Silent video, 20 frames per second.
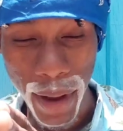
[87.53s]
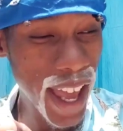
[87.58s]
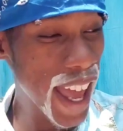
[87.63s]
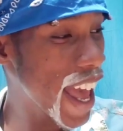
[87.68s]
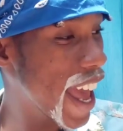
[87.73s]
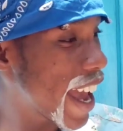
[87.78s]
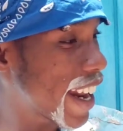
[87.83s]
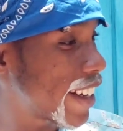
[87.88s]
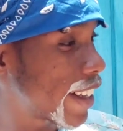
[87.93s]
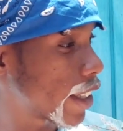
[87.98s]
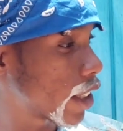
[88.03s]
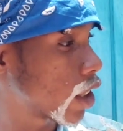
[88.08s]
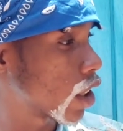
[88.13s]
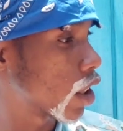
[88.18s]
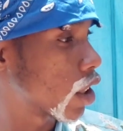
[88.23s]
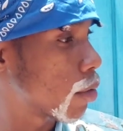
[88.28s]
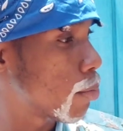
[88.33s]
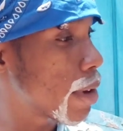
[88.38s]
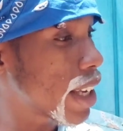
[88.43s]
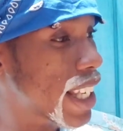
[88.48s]
my head.
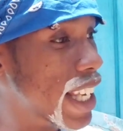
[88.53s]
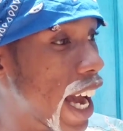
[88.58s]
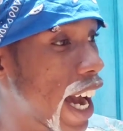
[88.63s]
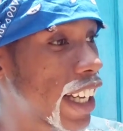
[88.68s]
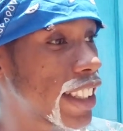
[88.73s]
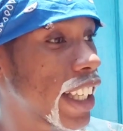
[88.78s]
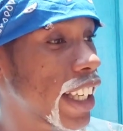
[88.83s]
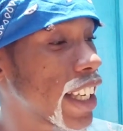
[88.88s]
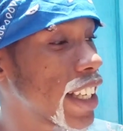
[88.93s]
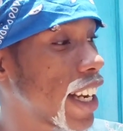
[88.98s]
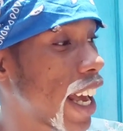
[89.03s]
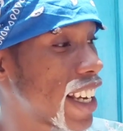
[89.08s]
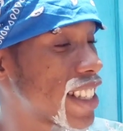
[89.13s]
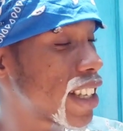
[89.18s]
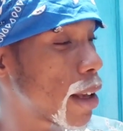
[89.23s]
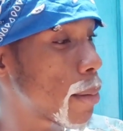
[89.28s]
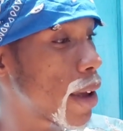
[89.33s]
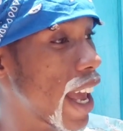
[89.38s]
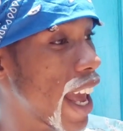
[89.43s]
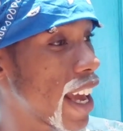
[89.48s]
Me can't take the eyes,
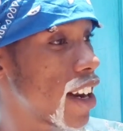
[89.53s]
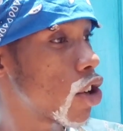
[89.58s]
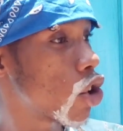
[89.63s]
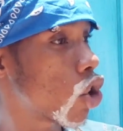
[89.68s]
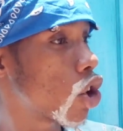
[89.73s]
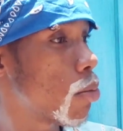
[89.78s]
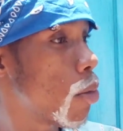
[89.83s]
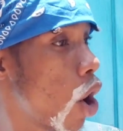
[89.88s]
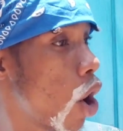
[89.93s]
on my head, look, oh